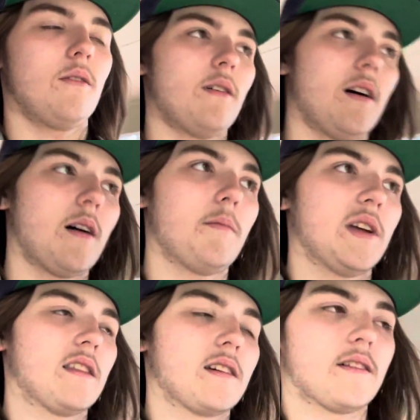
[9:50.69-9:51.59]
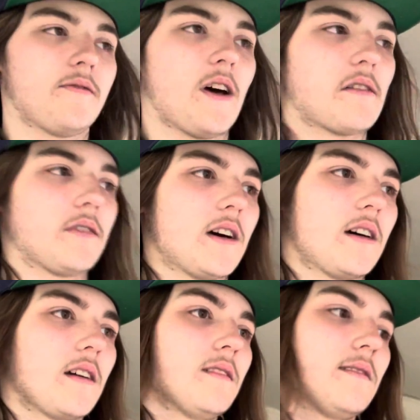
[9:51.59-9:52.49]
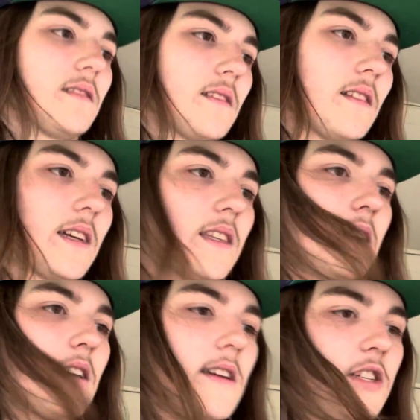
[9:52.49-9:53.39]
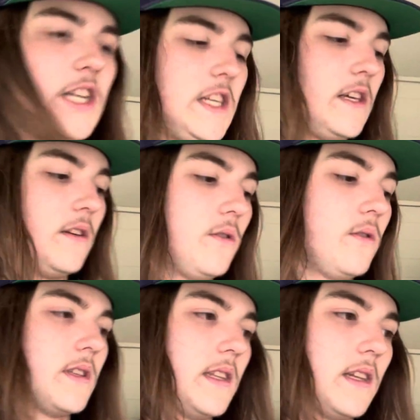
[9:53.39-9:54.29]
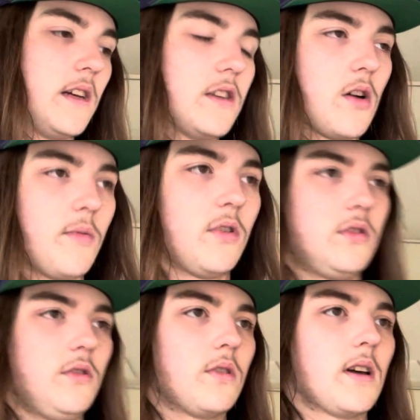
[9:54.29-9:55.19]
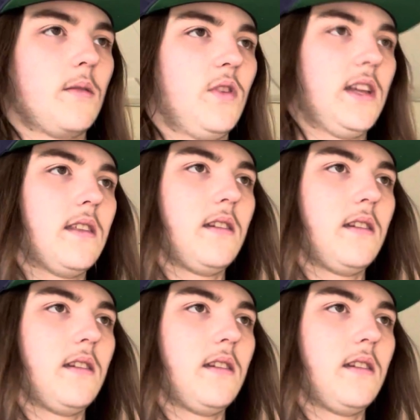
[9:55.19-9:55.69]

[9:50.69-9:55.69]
But the 5-lug, like the GTUs and the Turbo 2 come with